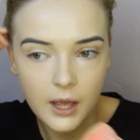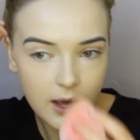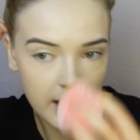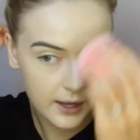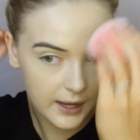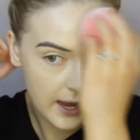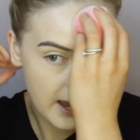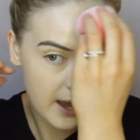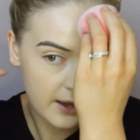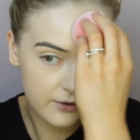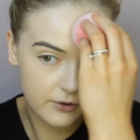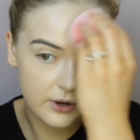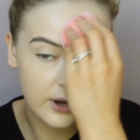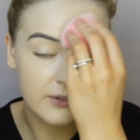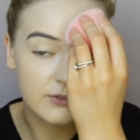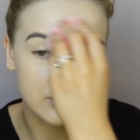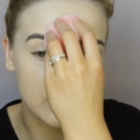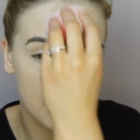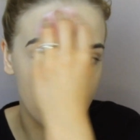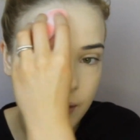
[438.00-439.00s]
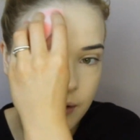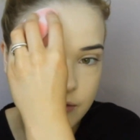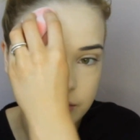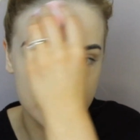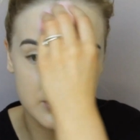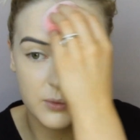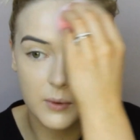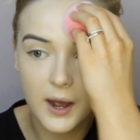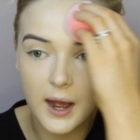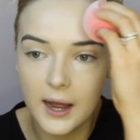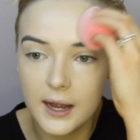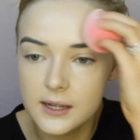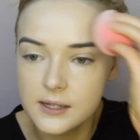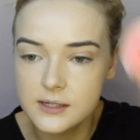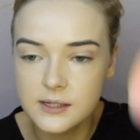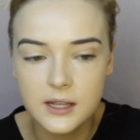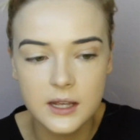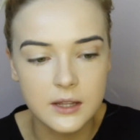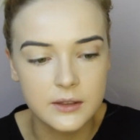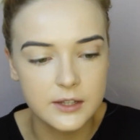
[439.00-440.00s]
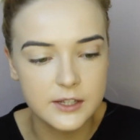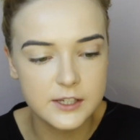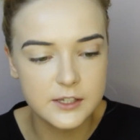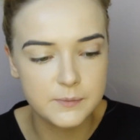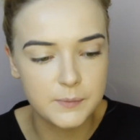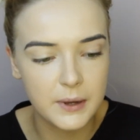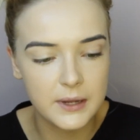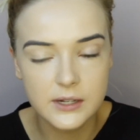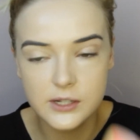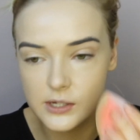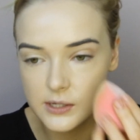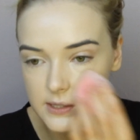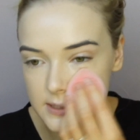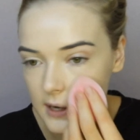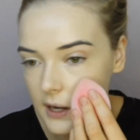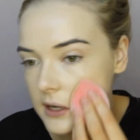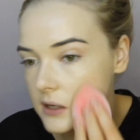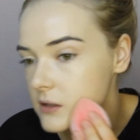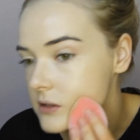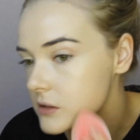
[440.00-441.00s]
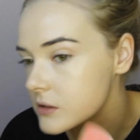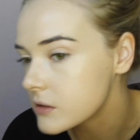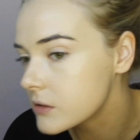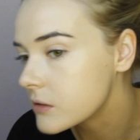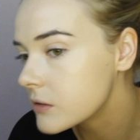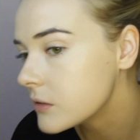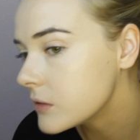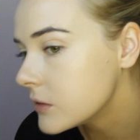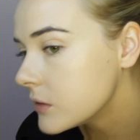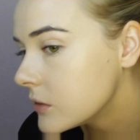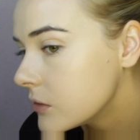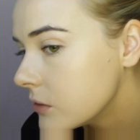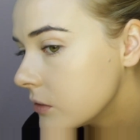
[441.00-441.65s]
yeah, I don't have to go over twice. This sponge is nice.